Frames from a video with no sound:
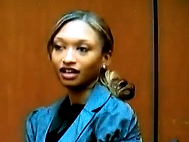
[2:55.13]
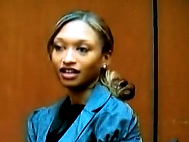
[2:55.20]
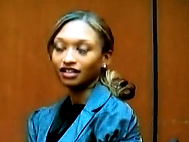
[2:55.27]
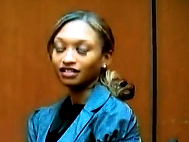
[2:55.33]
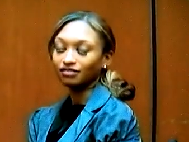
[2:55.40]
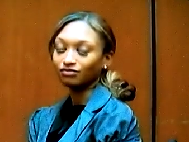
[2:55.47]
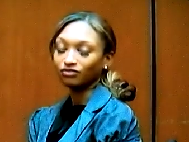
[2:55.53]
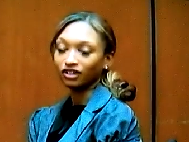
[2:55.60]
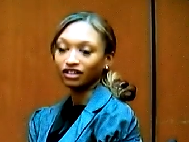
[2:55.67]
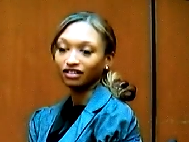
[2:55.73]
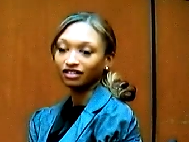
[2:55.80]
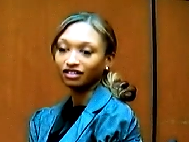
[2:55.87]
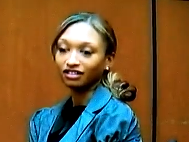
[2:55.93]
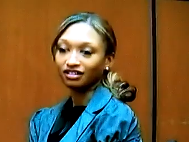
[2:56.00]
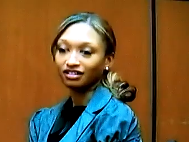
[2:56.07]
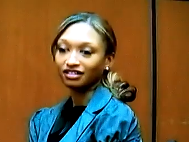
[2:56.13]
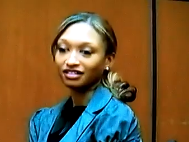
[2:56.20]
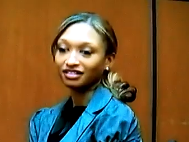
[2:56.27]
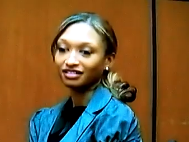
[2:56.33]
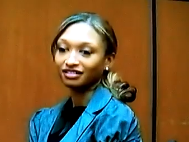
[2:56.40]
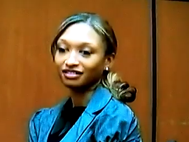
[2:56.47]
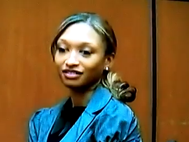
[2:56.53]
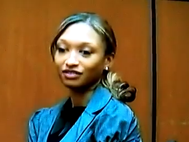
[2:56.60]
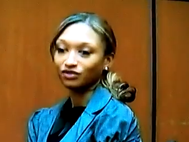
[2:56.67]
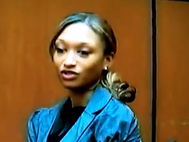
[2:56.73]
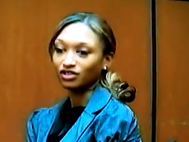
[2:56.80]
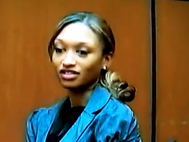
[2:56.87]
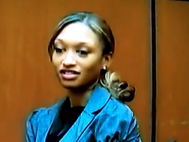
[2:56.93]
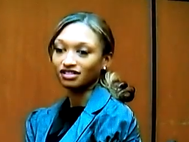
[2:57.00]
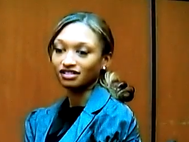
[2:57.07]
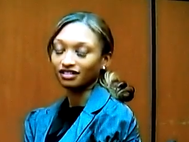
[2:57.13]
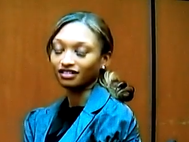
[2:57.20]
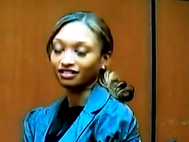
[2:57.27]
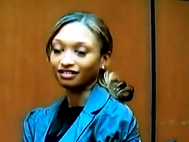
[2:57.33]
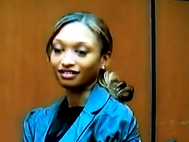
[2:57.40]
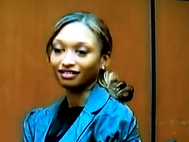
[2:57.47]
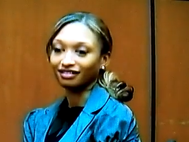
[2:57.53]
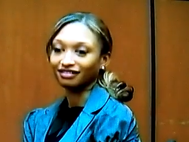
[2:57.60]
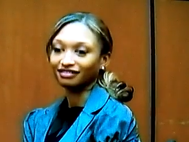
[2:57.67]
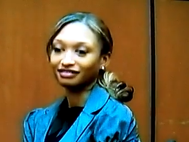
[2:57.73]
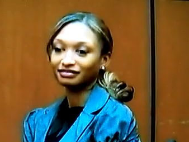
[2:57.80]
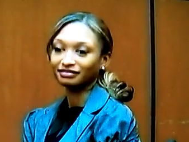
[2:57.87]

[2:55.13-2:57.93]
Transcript: I didn't recognize the voices at all.